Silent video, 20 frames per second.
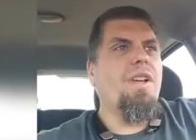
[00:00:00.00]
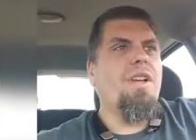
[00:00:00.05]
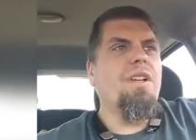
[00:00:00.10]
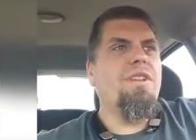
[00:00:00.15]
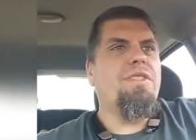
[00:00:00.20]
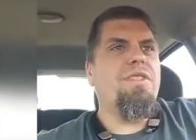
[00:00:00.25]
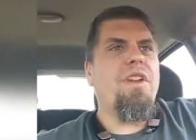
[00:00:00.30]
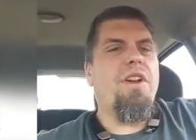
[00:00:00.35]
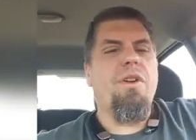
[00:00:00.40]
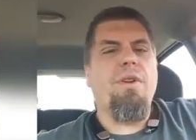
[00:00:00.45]

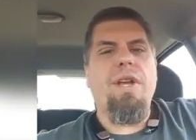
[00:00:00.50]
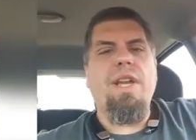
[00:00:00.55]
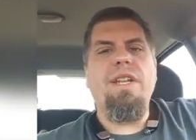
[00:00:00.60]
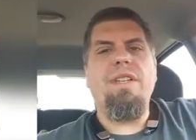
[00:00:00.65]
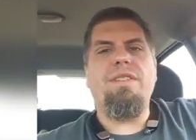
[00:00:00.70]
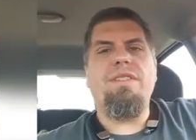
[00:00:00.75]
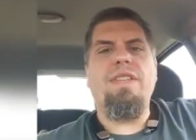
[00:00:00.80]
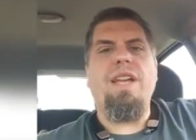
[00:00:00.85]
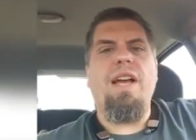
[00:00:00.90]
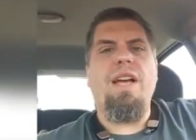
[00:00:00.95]
so he
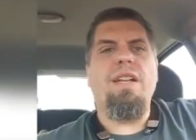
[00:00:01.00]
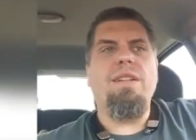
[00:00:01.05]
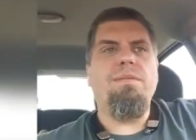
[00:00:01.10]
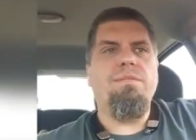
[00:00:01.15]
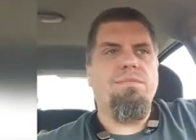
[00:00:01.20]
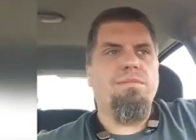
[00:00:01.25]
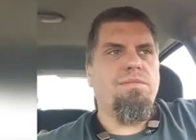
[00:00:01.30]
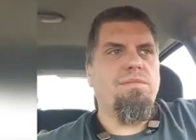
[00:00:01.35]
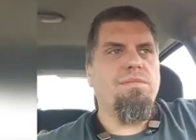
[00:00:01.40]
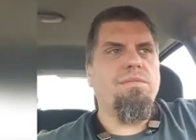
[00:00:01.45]
decided
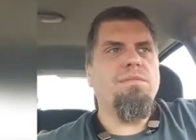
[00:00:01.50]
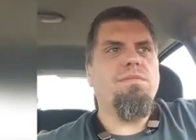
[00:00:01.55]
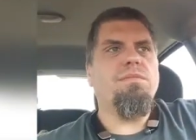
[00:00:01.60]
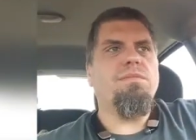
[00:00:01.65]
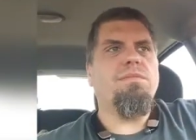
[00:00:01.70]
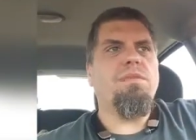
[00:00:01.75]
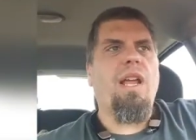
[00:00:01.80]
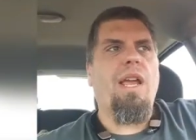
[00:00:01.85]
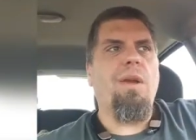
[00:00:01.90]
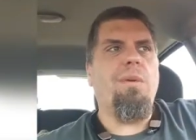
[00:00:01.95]

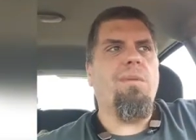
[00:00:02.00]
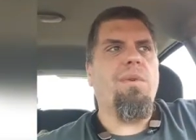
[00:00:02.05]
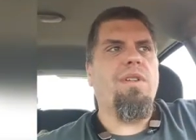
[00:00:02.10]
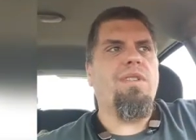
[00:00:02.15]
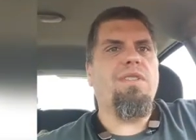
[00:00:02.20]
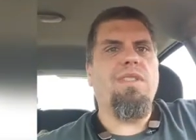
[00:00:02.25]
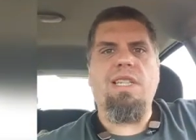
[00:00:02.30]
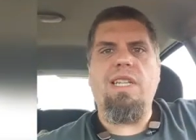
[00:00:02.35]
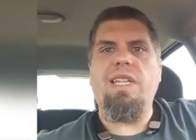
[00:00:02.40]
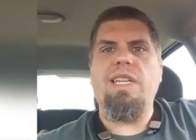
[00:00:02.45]
he
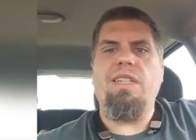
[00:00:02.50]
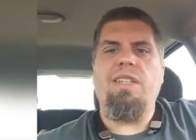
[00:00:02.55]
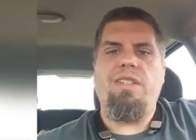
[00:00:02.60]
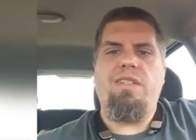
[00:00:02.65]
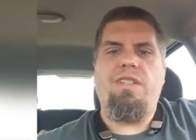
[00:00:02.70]
wants to get into